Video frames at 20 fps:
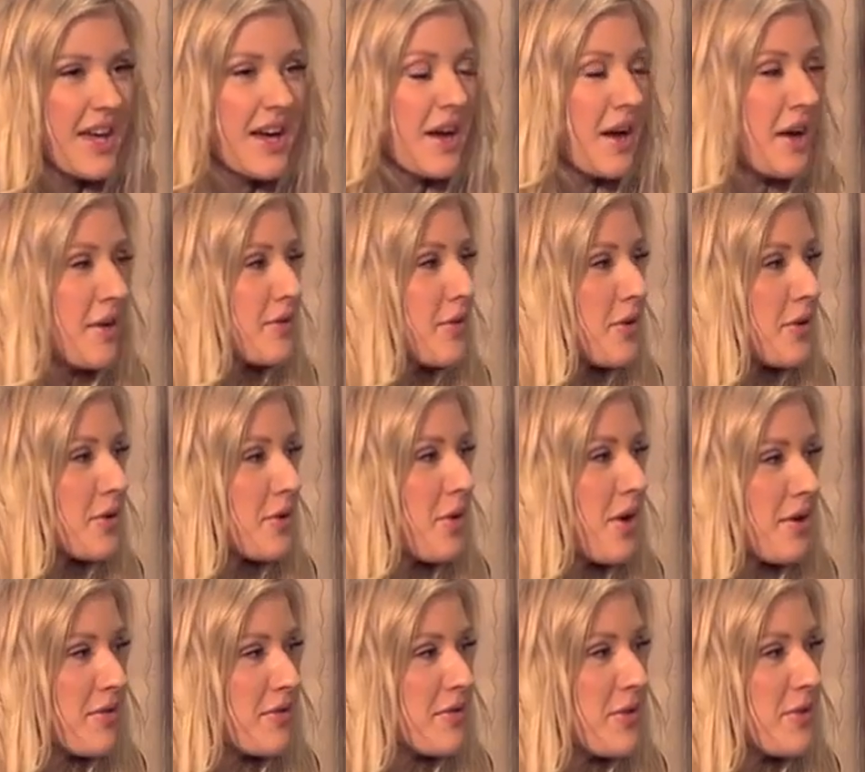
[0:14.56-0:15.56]
Yeah, I've got
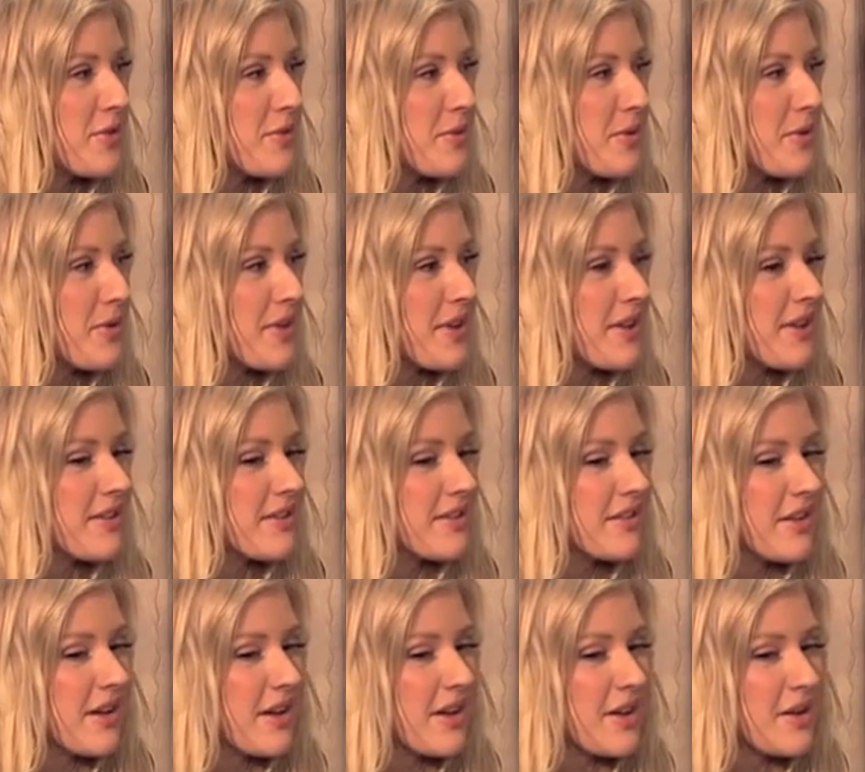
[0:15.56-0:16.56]
quite a few, to be
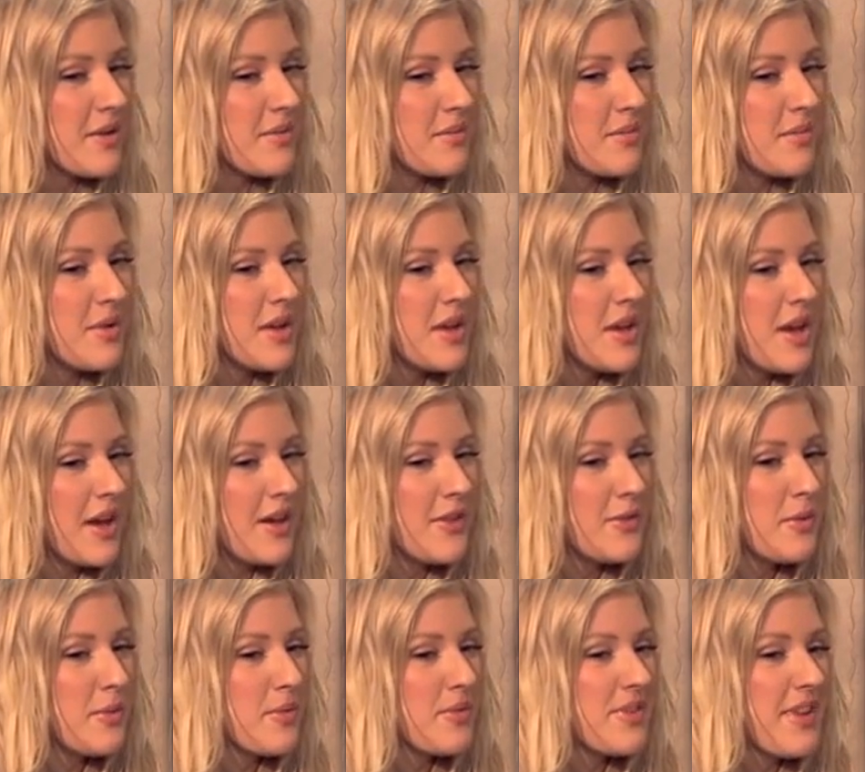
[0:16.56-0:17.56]
honest. I
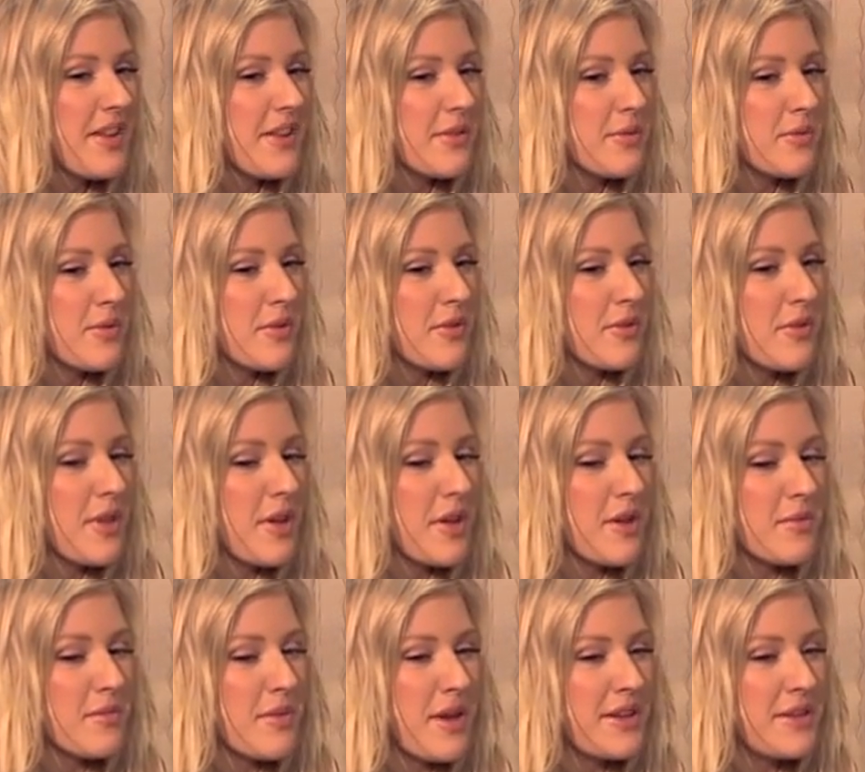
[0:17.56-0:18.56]
used to be obsessed with
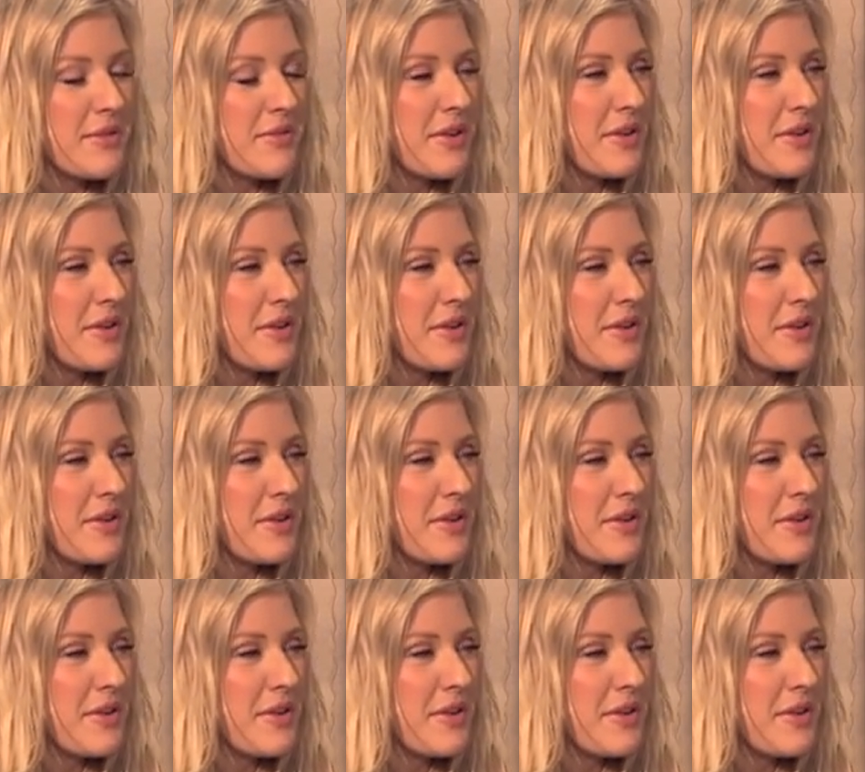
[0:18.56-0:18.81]
Eddie